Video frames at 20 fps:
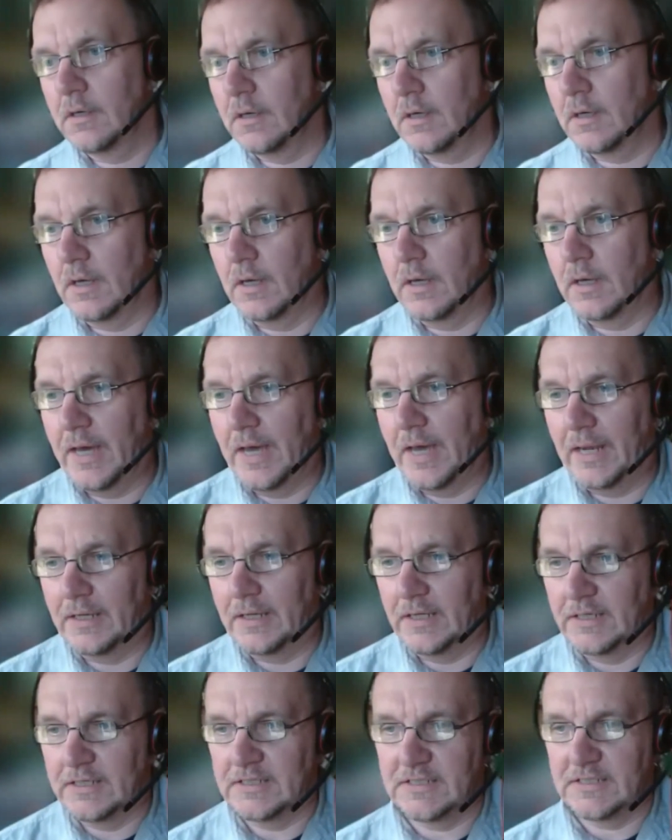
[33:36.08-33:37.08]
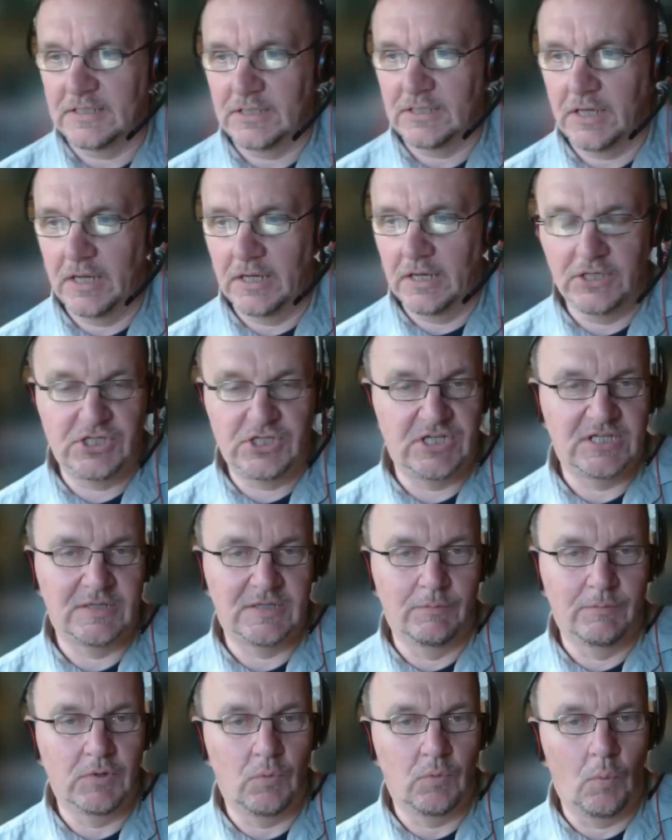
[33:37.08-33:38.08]
and it is a
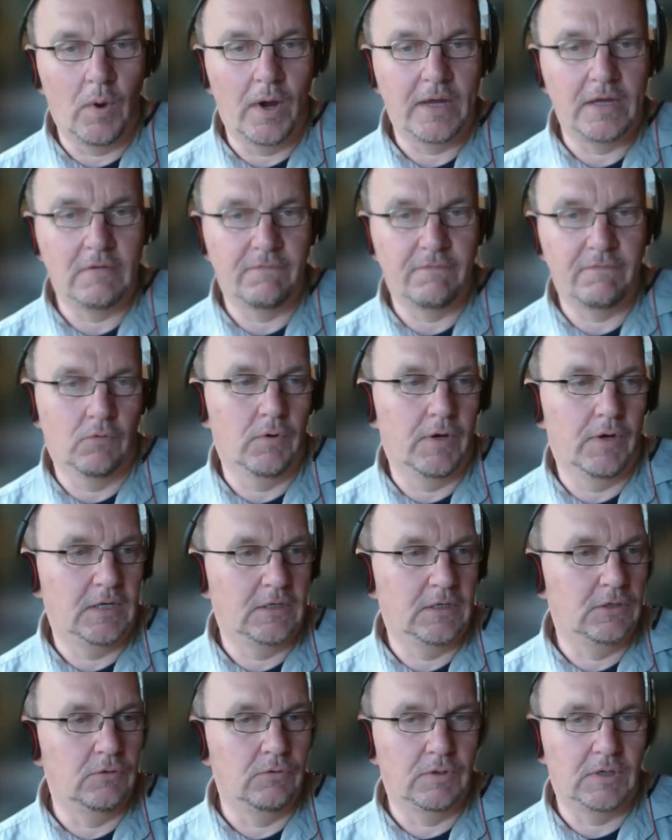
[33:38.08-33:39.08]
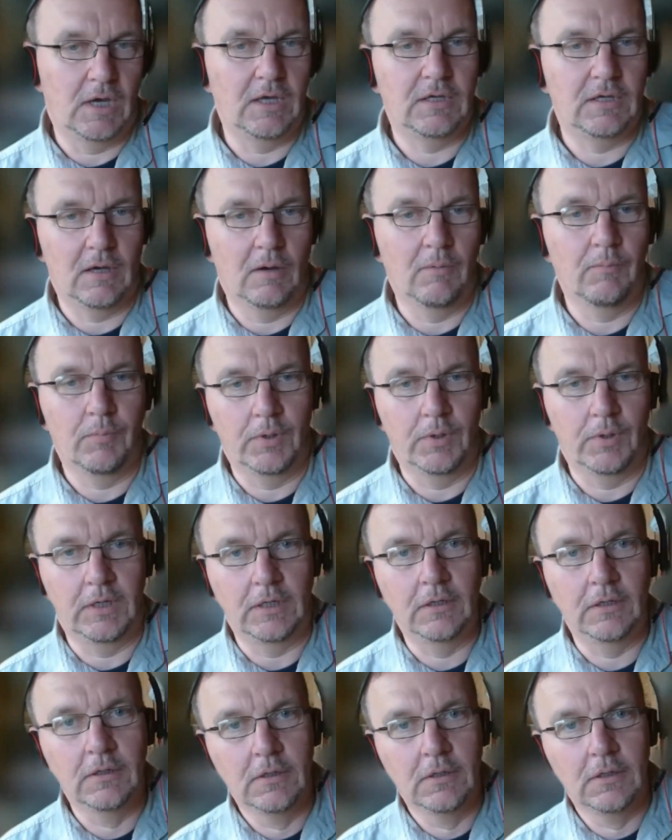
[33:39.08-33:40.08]
legitimate way for a UK
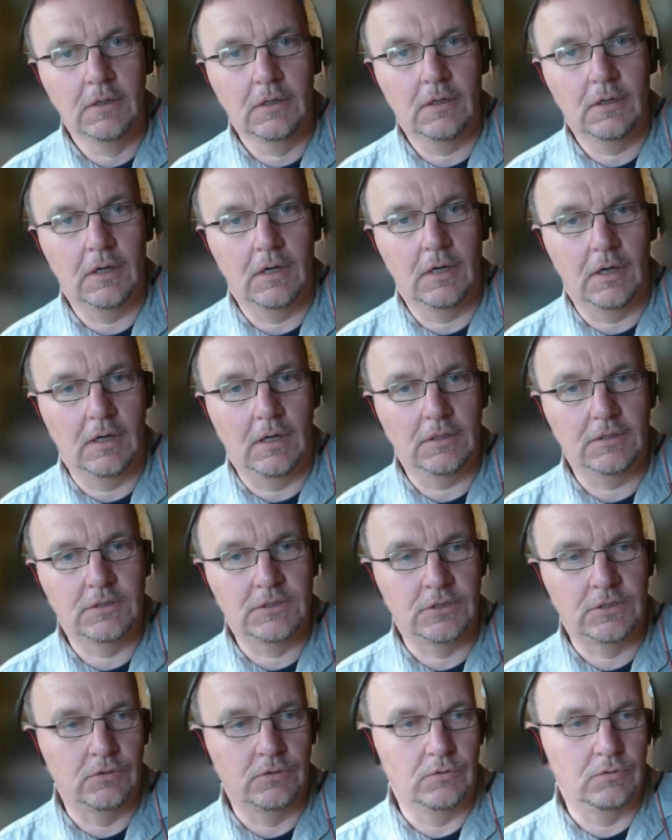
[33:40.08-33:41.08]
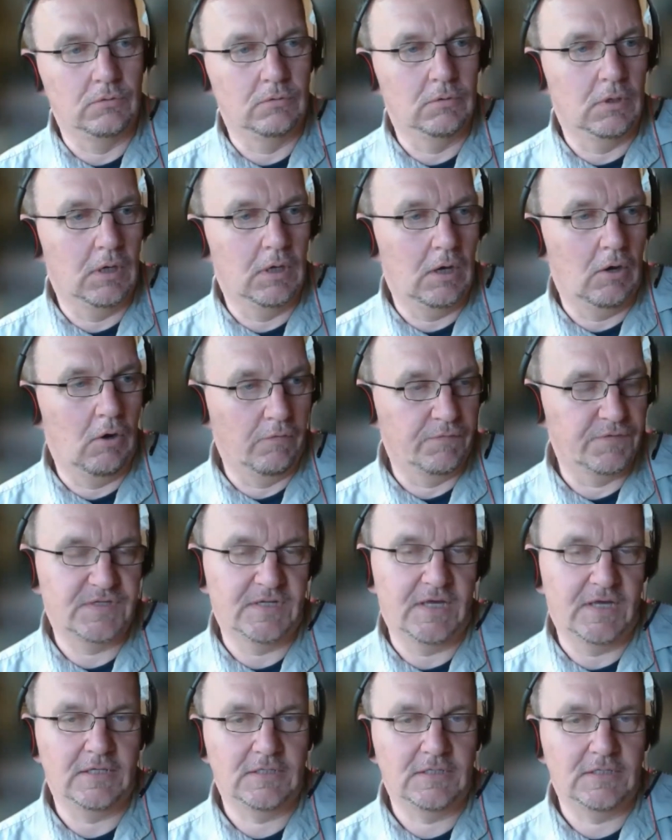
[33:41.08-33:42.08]
company to
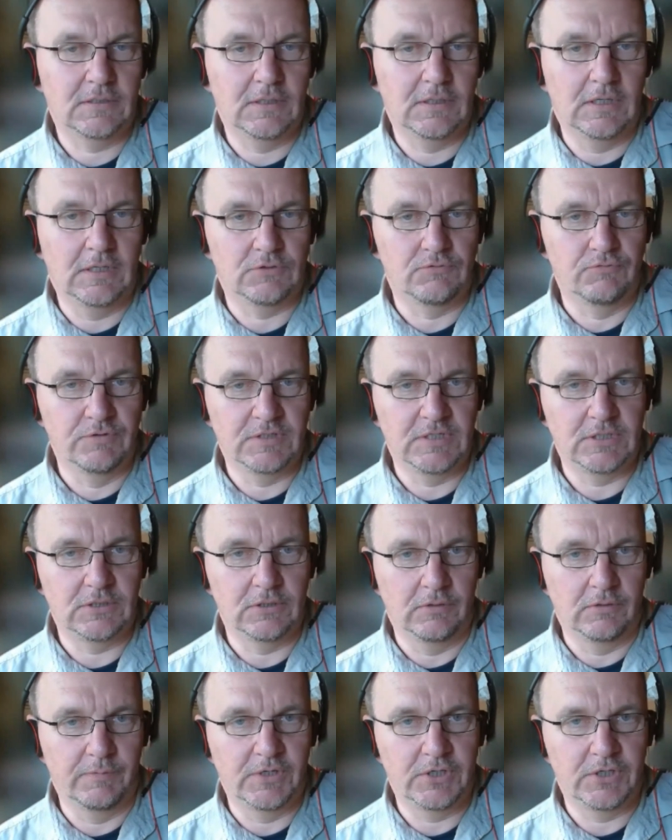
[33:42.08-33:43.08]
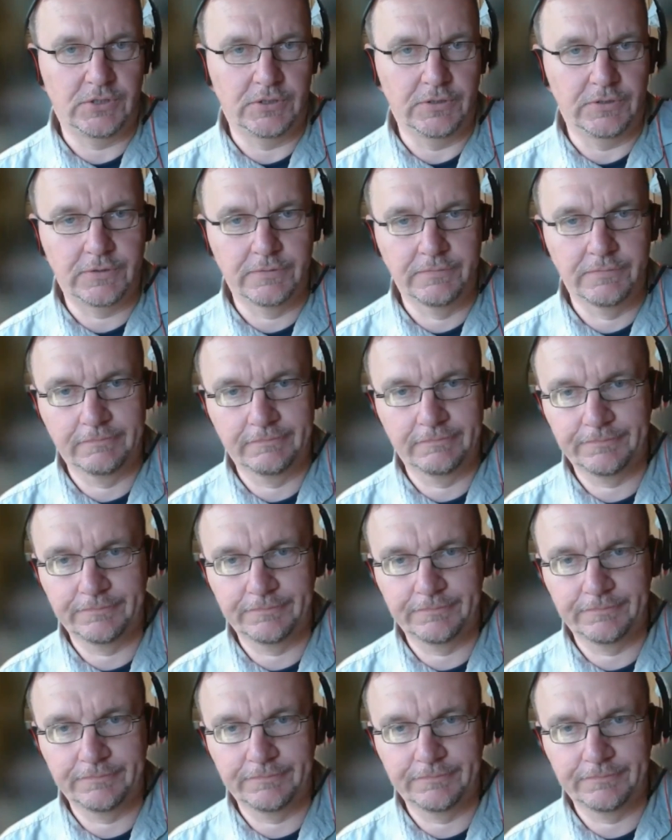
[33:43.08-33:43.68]
offset its residual emissions.